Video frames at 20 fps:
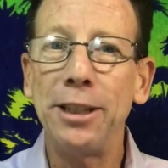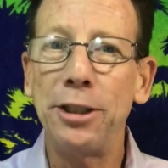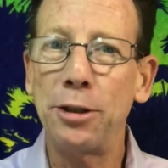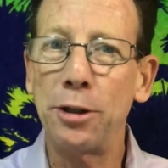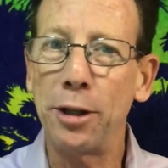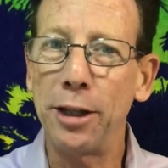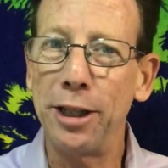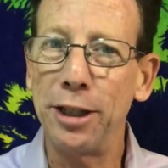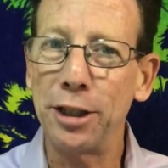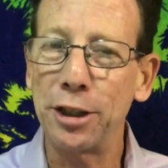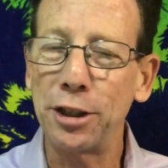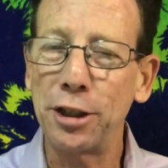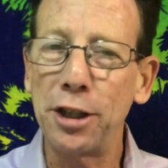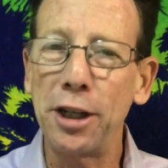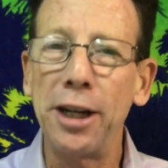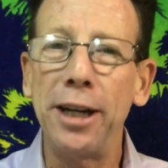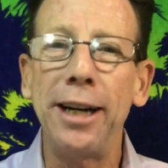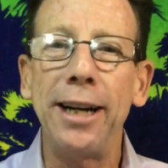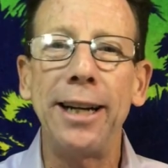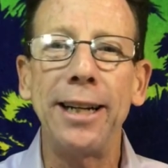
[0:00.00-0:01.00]
He totally looks
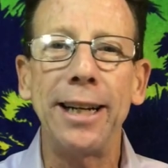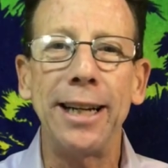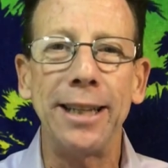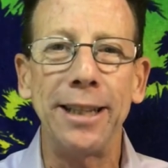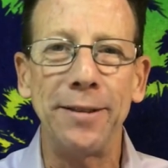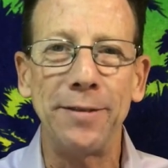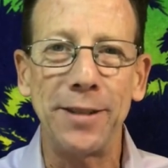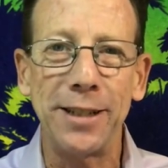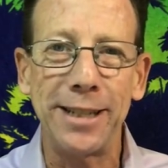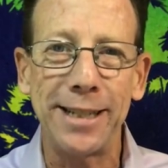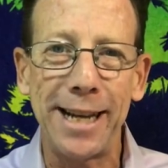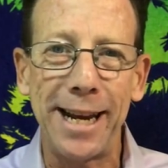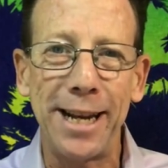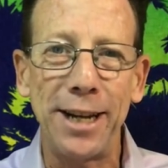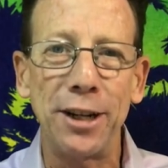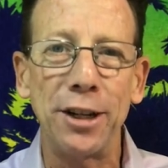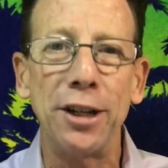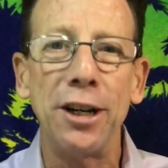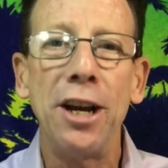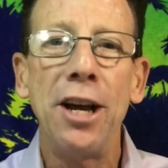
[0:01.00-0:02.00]
good. I love to
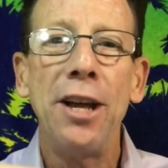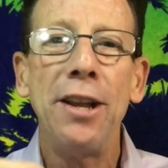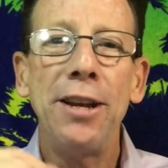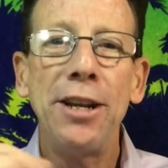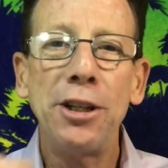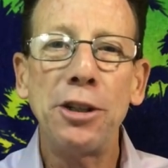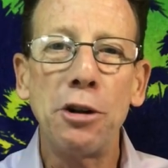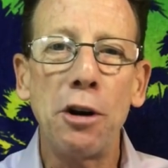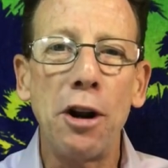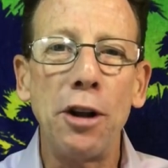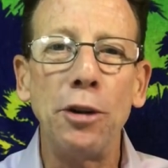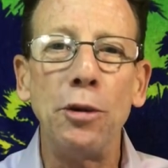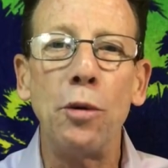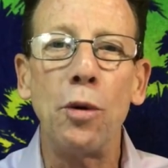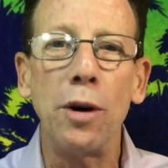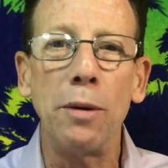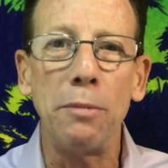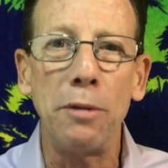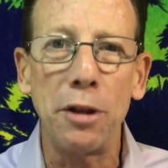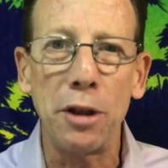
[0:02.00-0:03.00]
date her. These are all
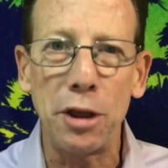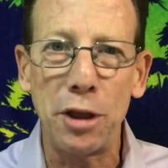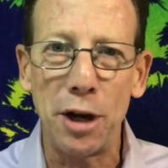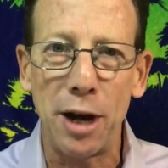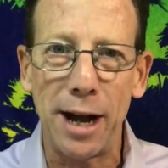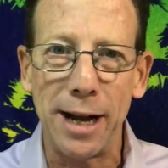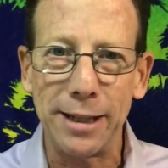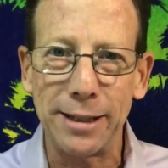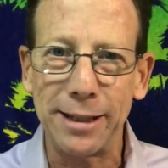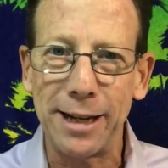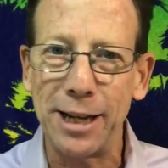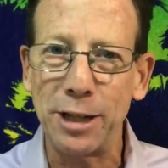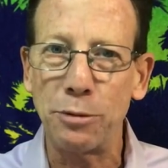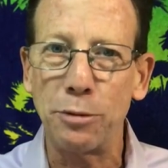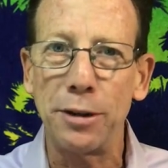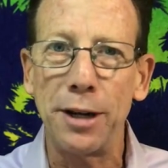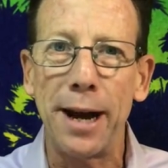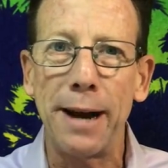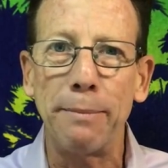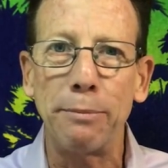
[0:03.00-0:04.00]
normal thoughts, guys.
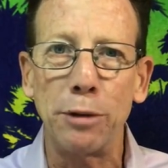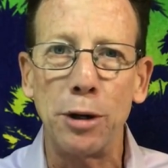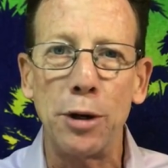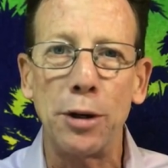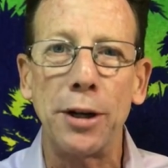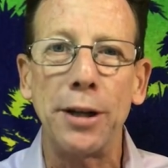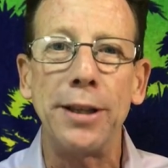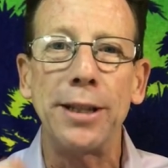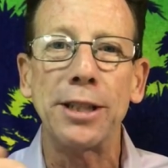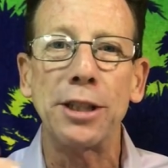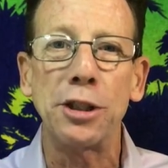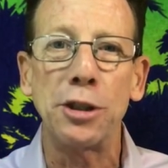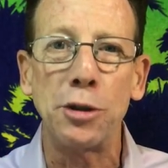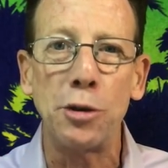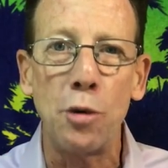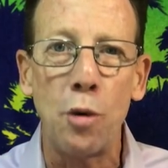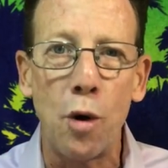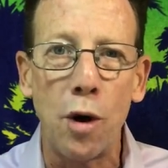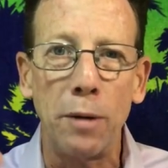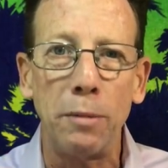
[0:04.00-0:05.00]
We're not broken. This is
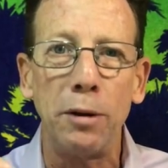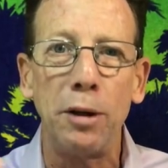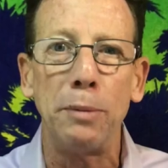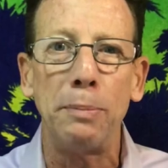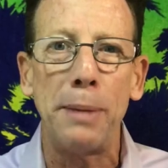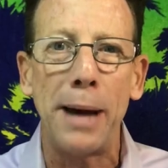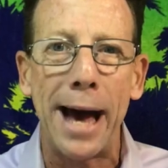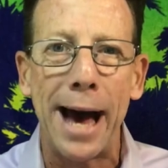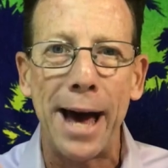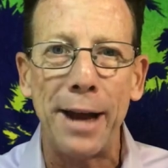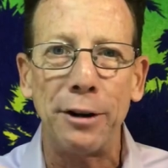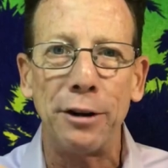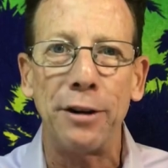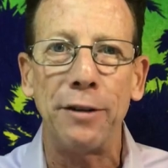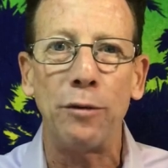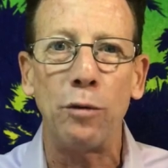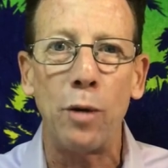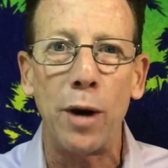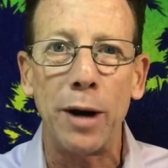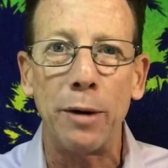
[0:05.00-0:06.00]
normal pattern
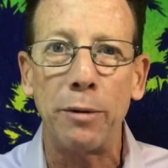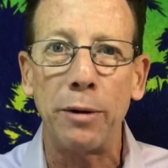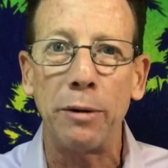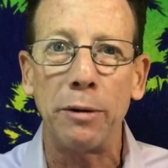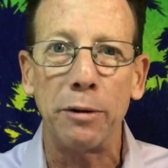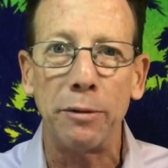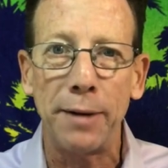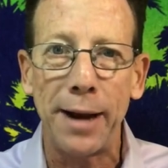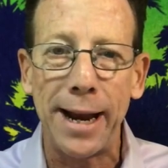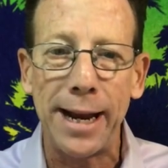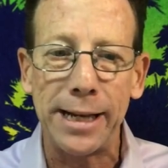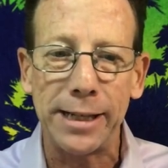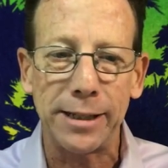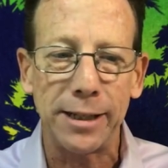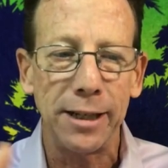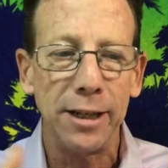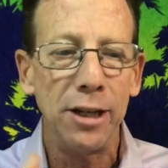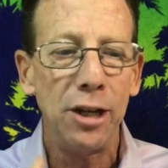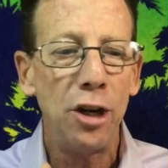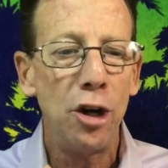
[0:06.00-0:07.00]
of where we were
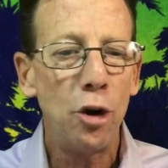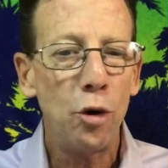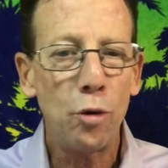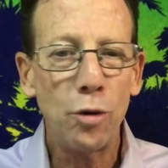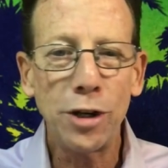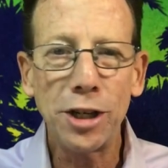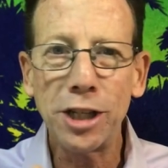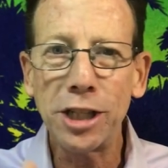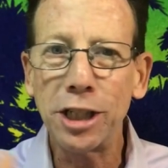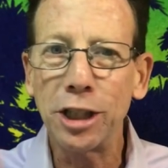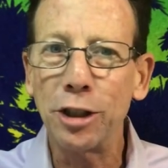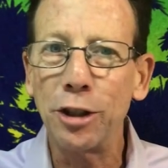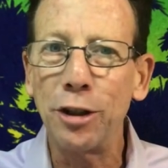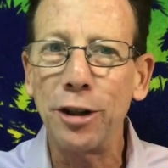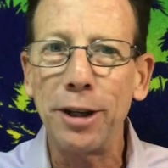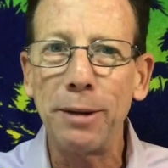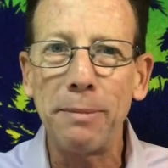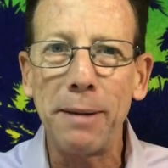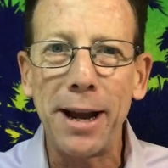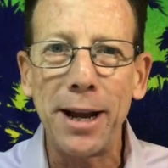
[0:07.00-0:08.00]
raised. We're just
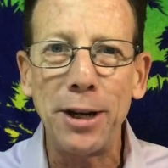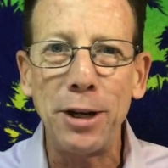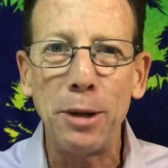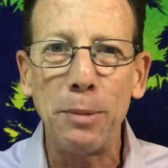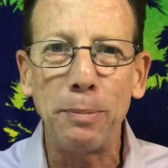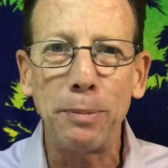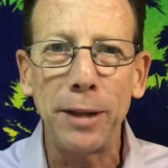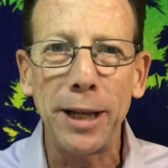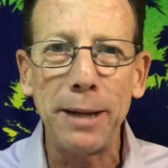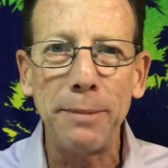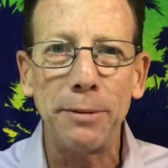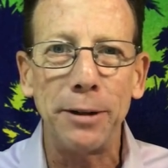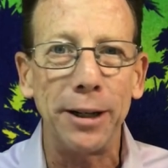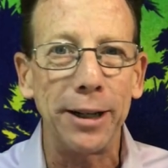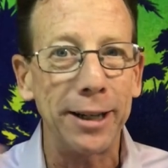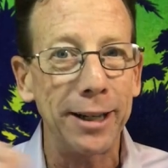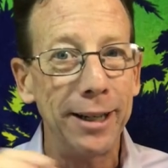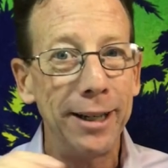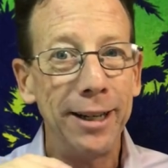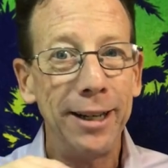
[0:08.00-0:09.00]
learning by a new
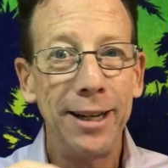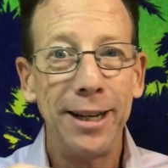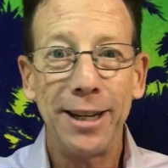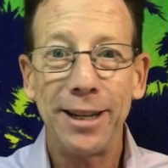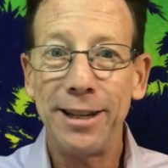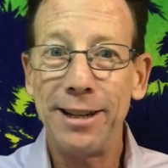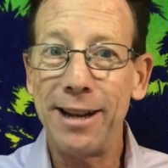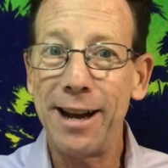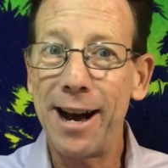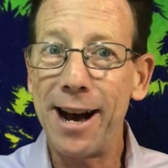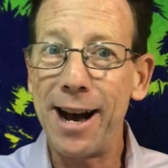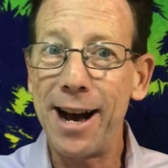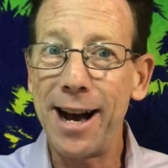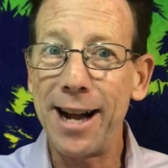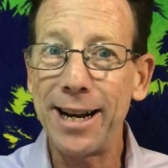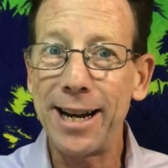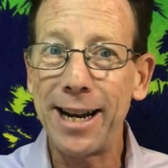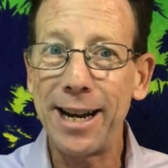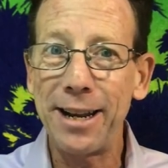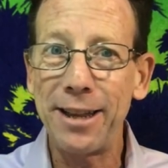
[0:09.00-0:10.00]
playbook.
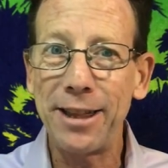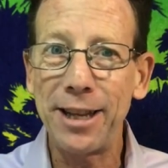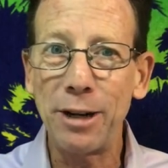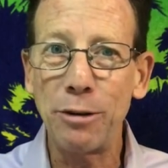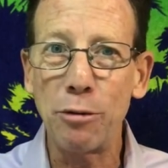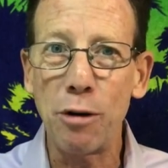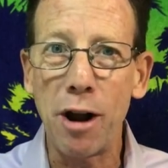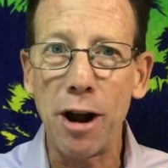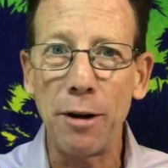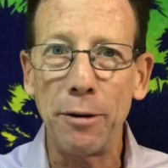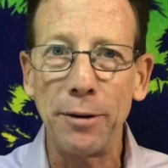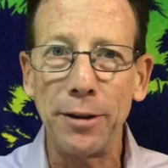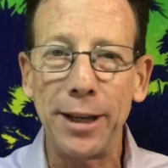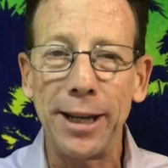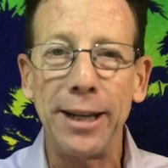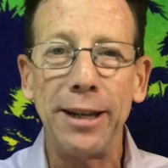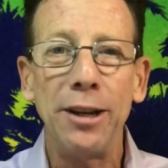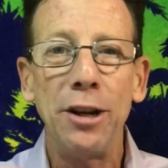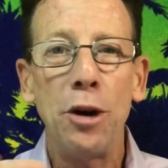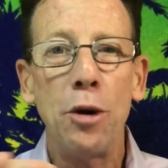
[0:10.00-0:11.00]
Not anything wrong with
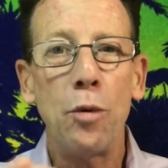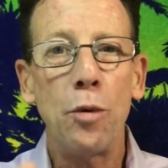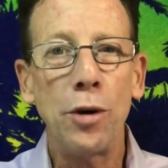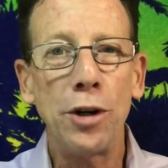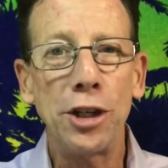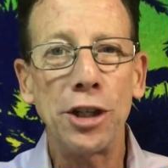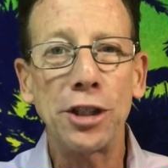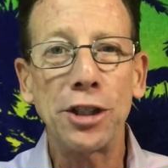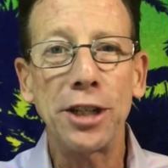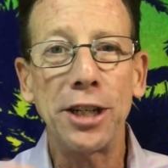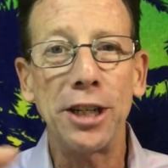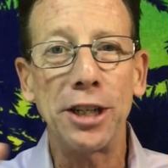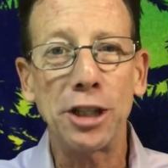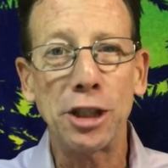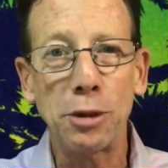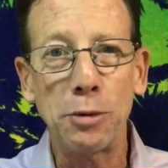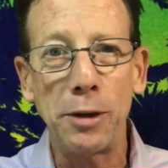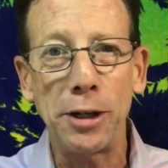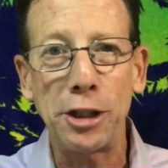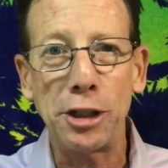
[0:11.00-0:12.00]
it. We're just going to
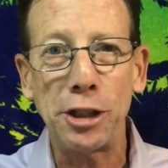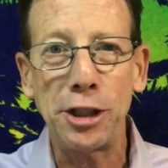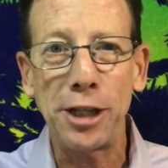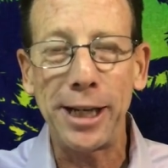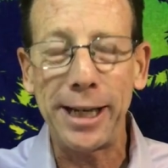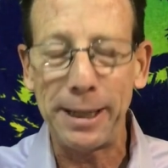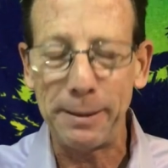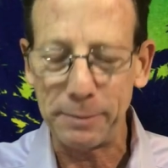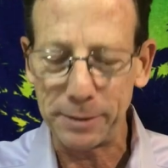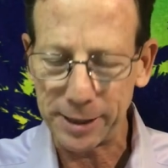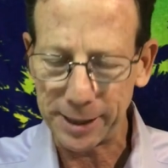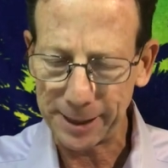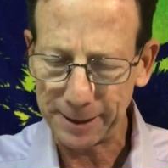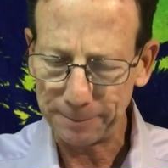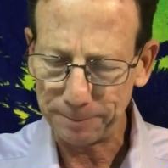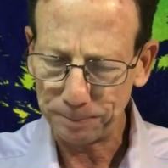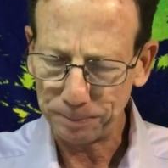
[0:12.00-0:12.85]
switch teams.